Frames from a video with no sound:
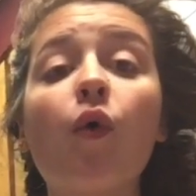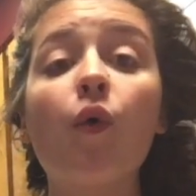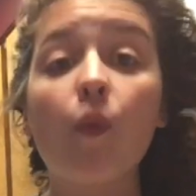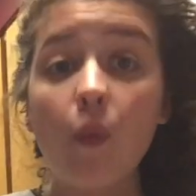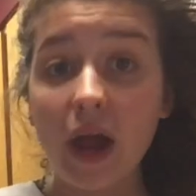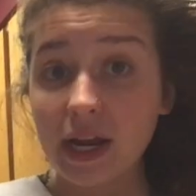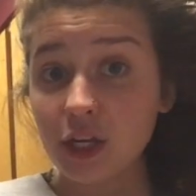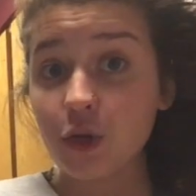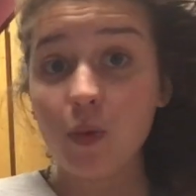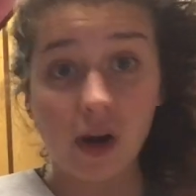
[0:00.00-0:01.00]

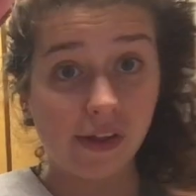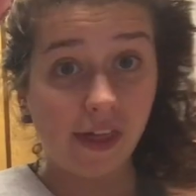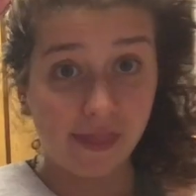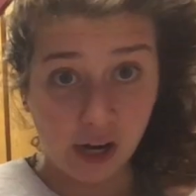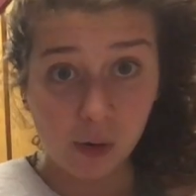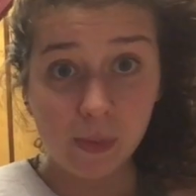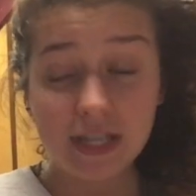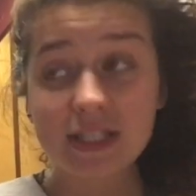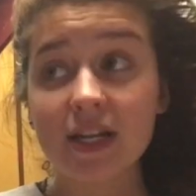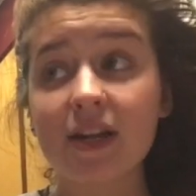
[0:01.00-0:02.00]
when you are the
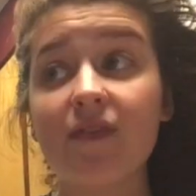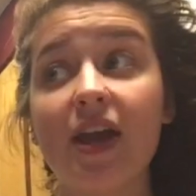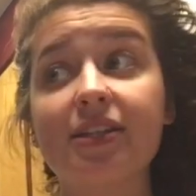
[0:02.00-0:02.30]
therapist, they